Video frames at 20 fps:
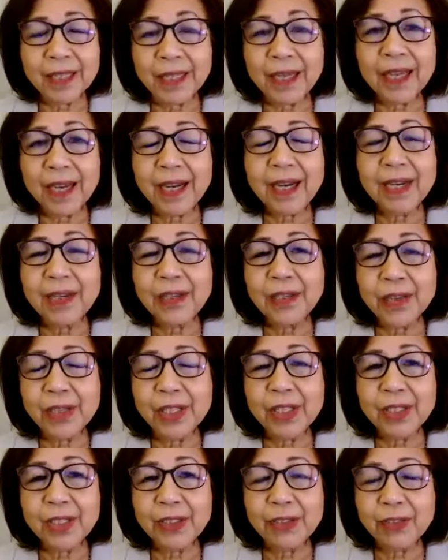They're not
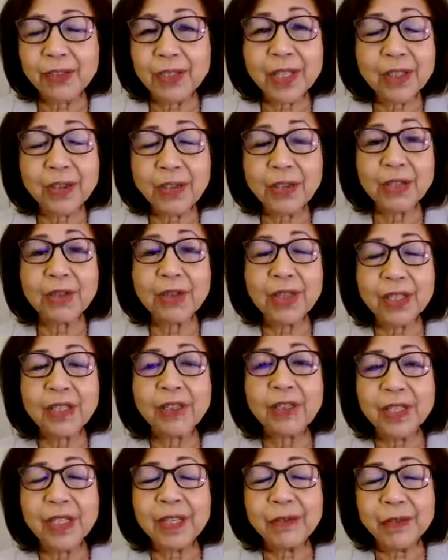going
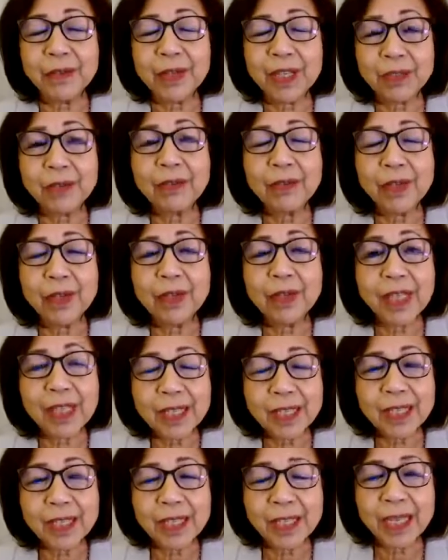to give in
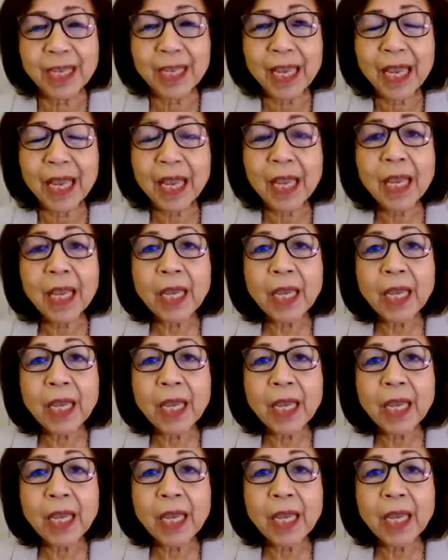easily.